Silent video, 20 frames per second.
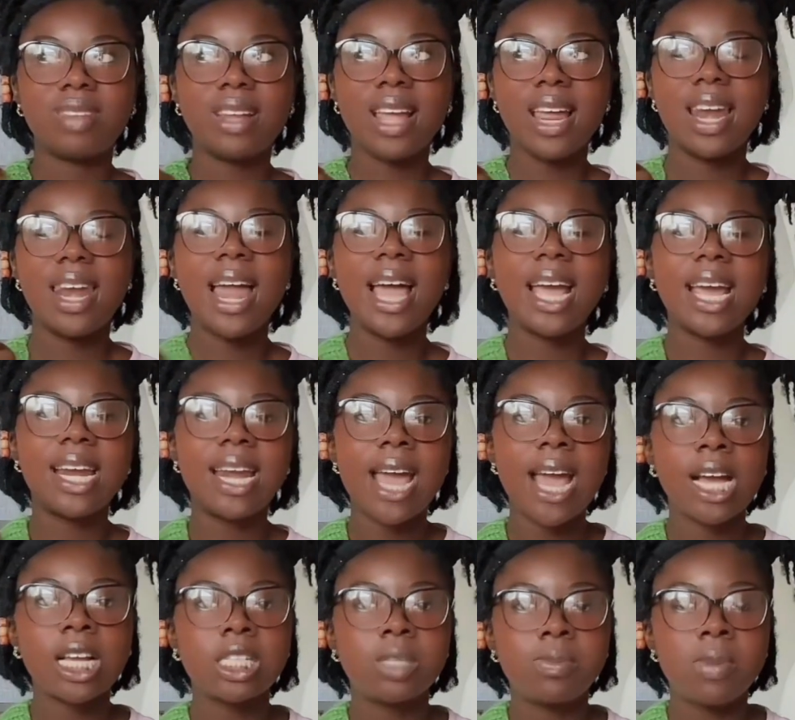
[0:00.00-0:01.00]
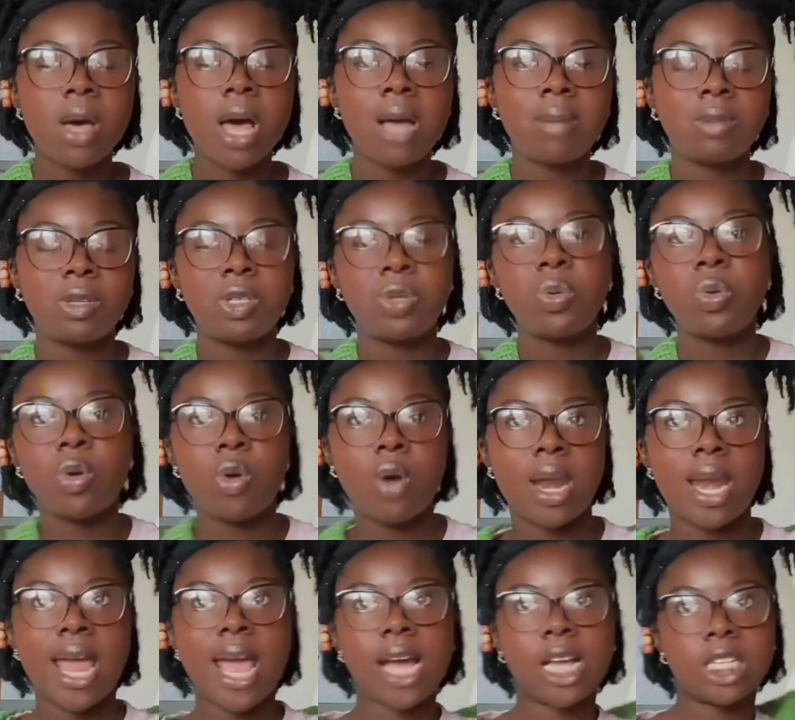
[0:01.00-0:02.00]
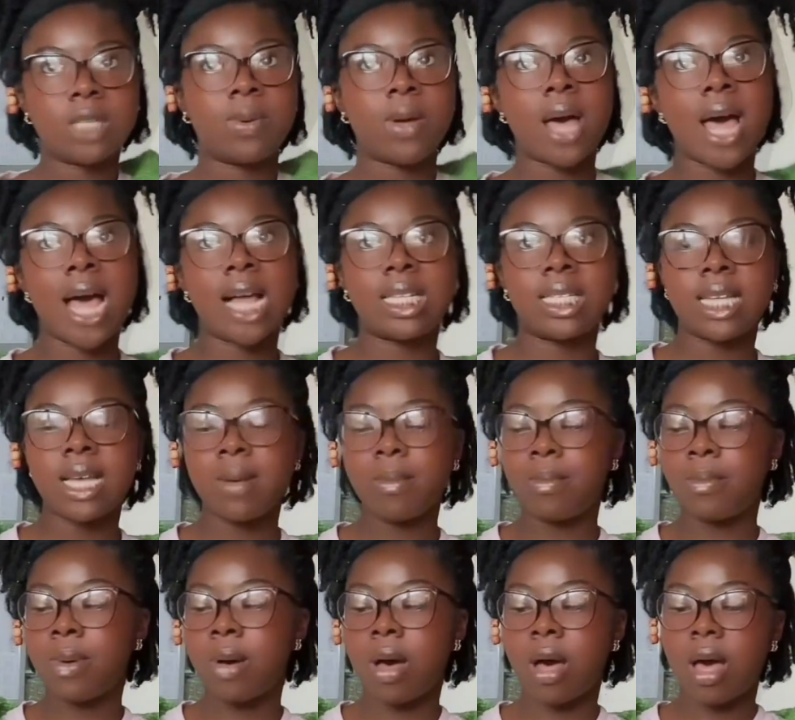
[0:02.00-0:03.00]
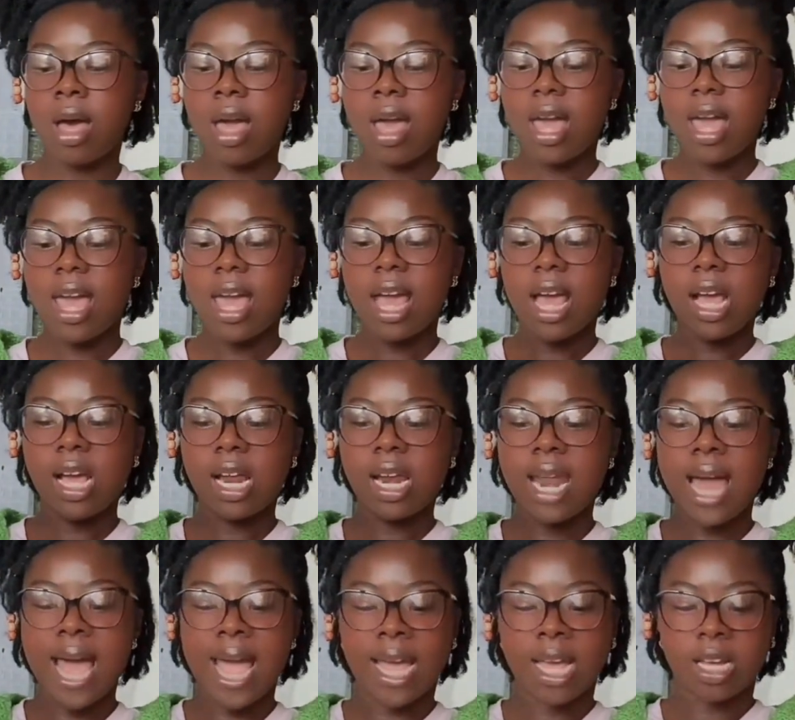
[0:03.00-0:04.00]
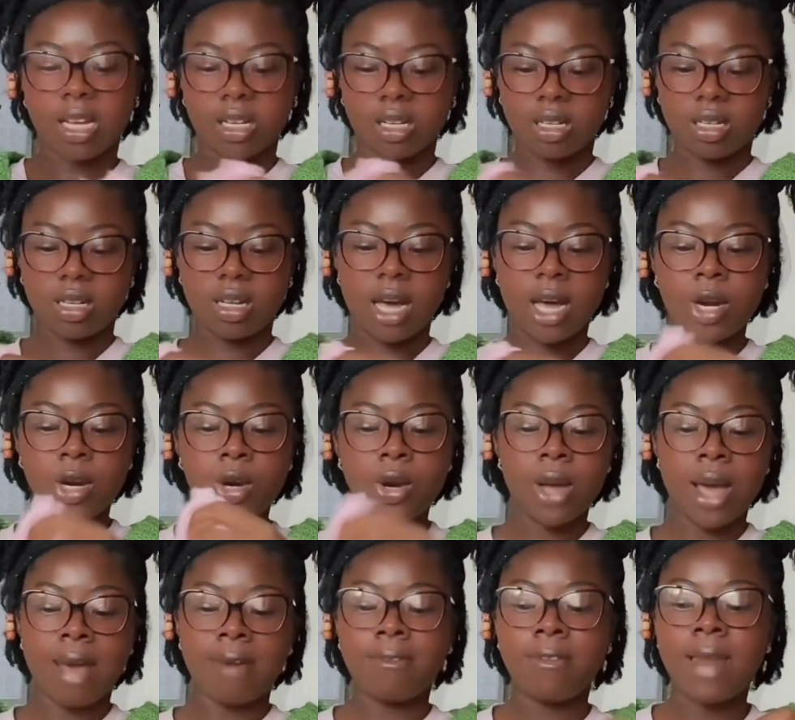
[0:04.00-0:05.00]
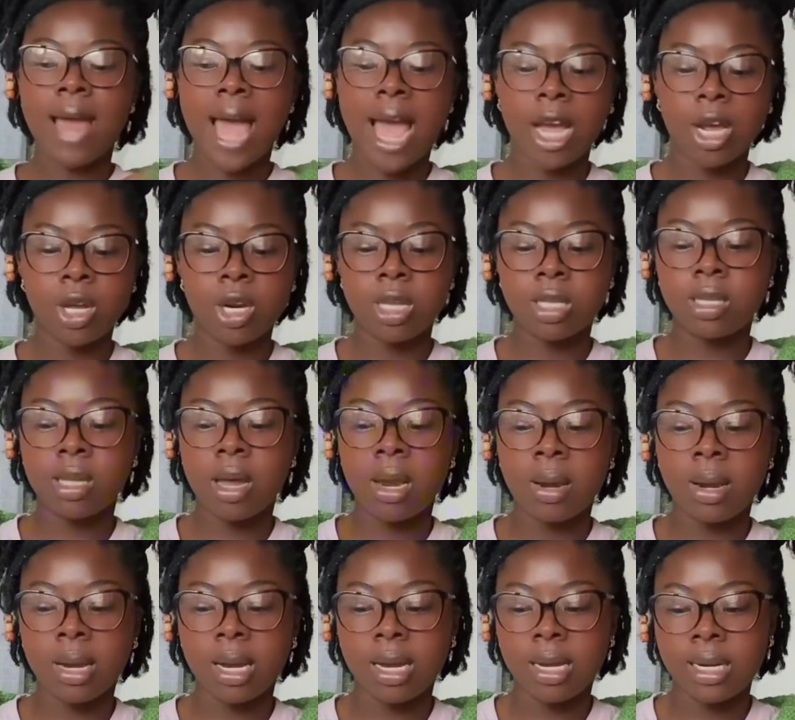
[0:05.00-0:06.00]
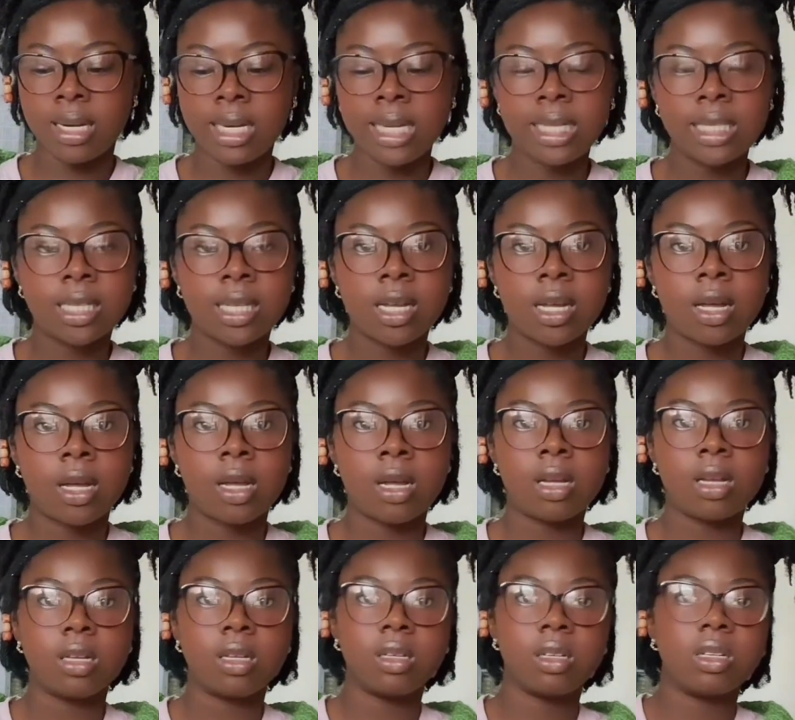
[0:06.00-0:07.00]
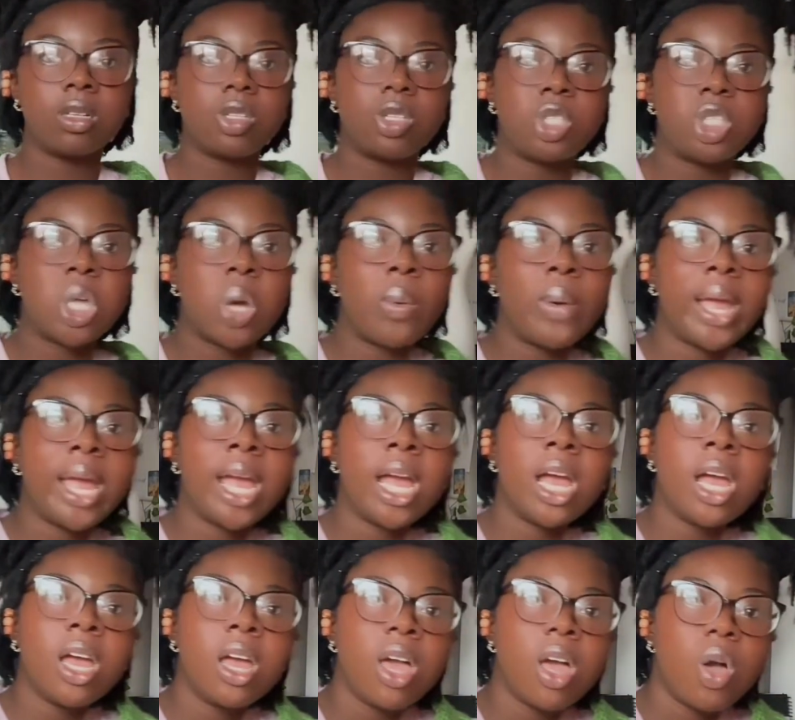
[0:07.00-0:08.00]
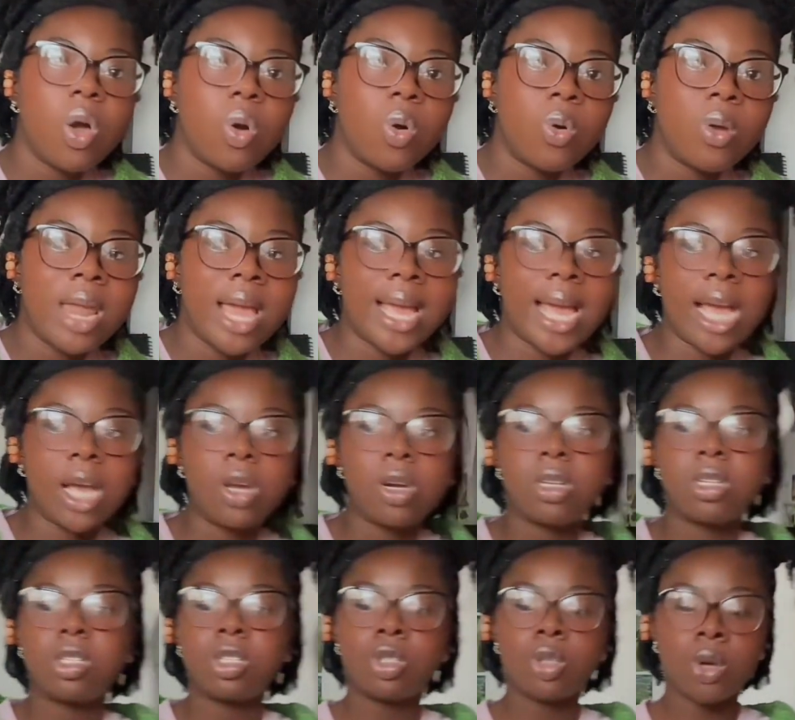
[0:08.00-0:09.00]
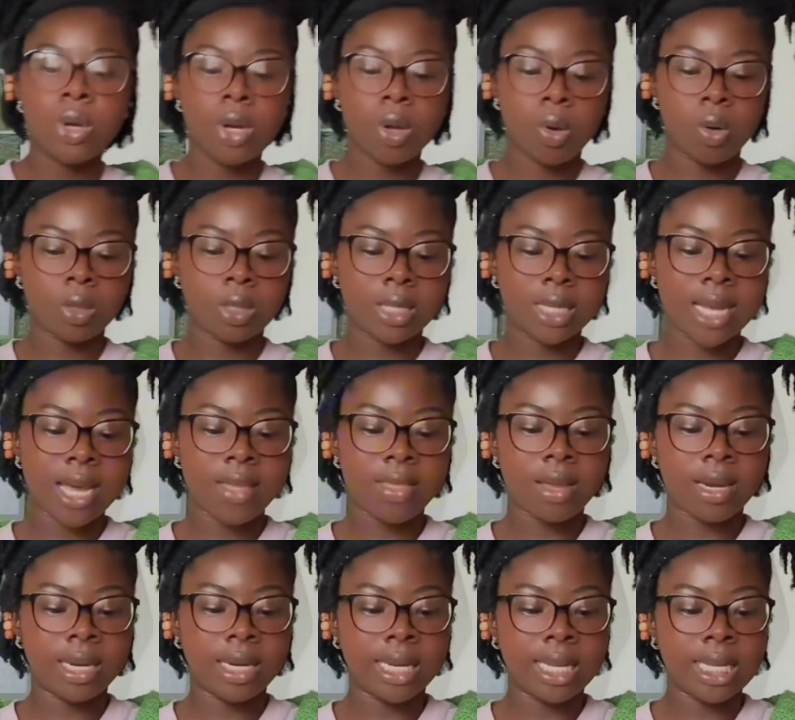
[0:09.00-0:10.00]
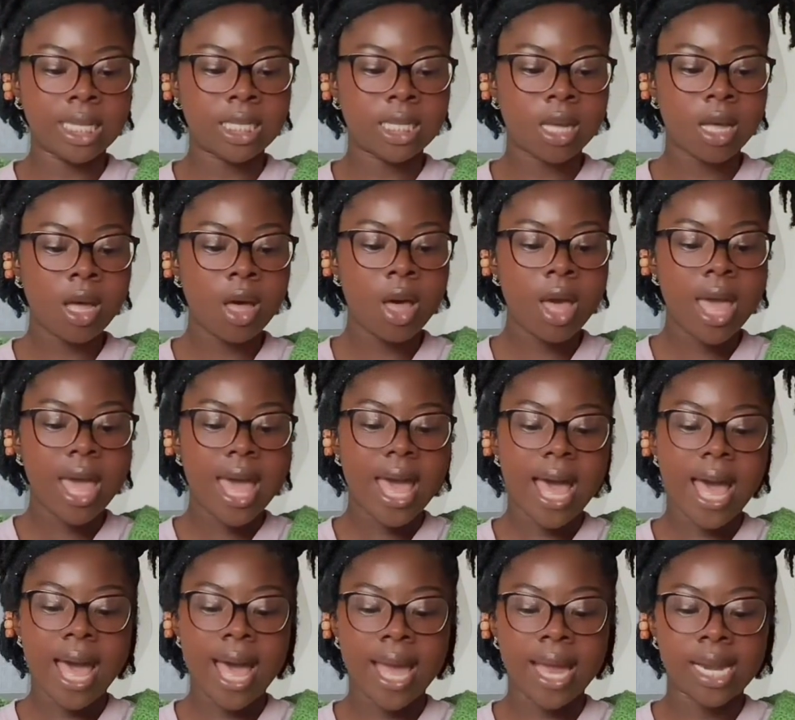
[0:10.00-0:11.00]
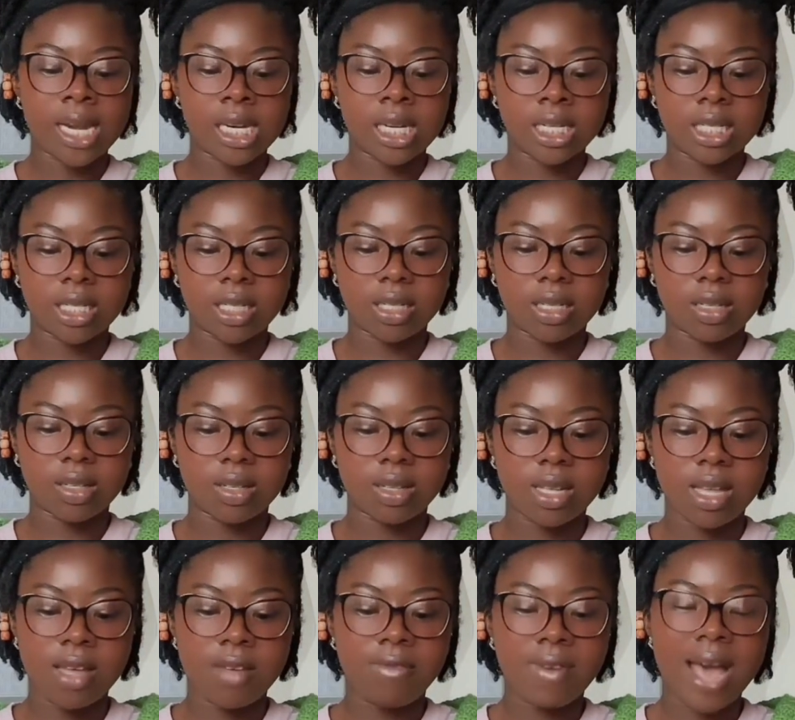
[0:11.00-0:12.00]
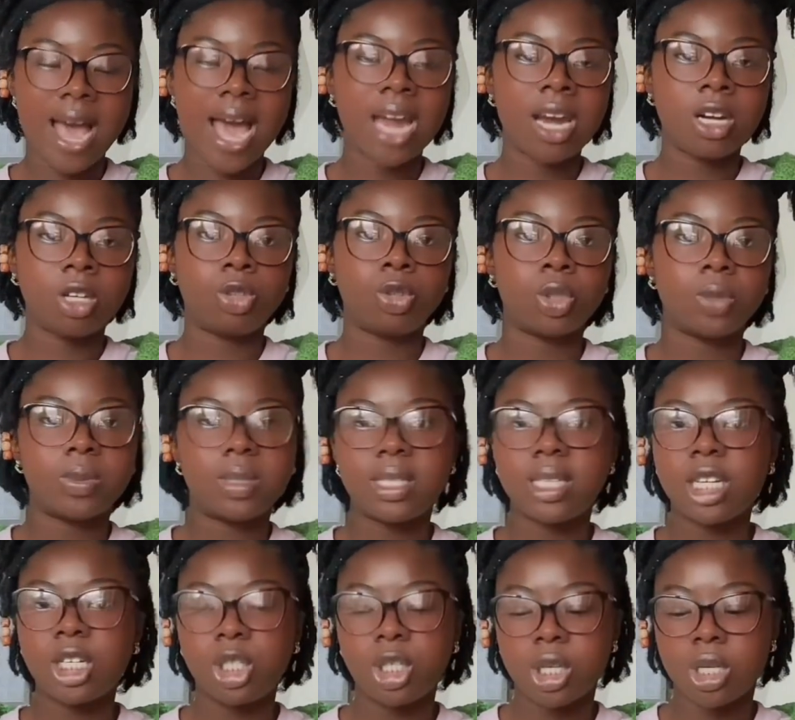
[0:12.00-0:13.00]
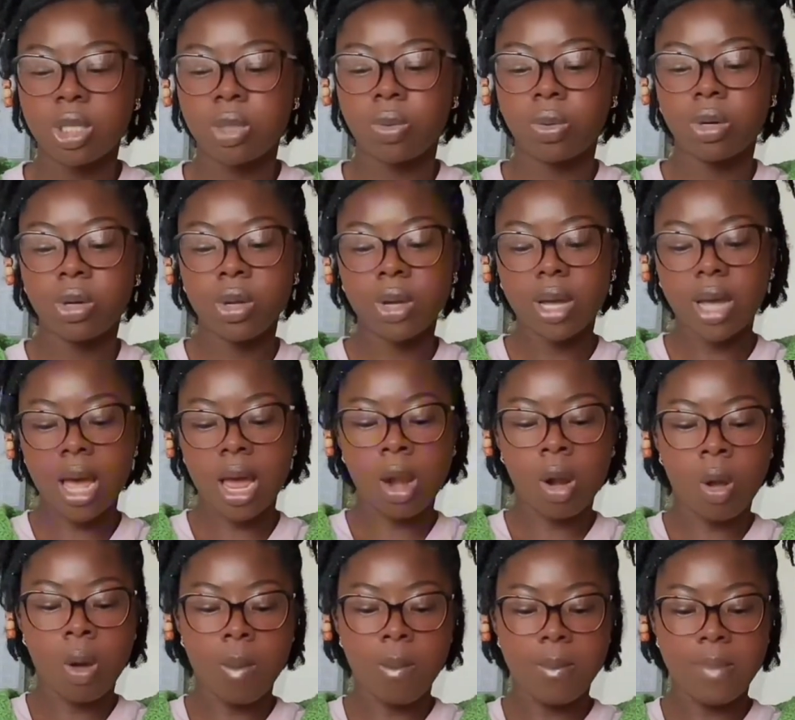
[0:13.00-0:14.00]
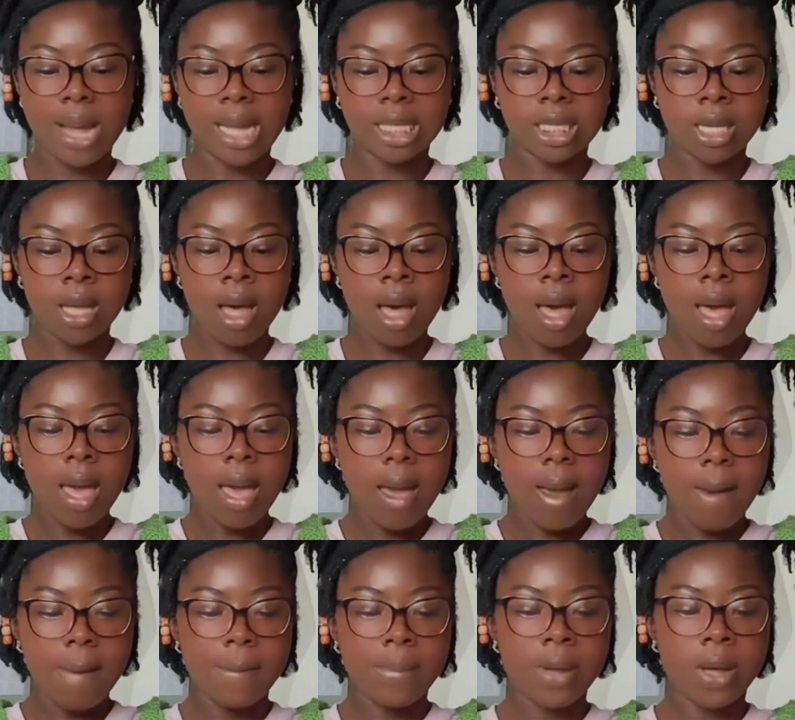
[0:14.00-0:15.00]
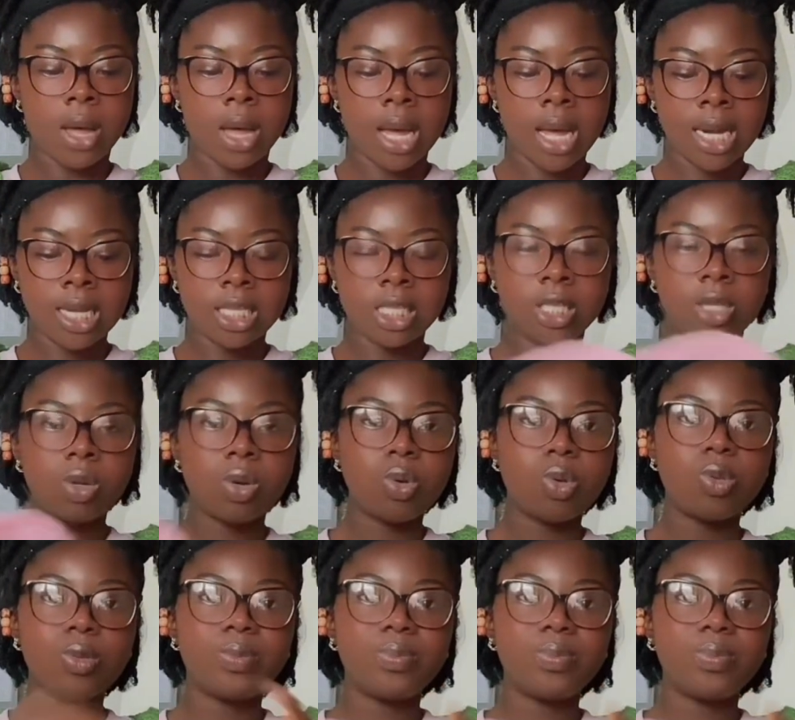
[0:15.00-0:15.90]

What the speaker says: like an expert. I'm still not an expert at it, but like, I don't know, I feel like I could have done neater sewing, or like I could have sewn it on together neater, and if I hadn't dropped stitches it would look a lot better. But it's still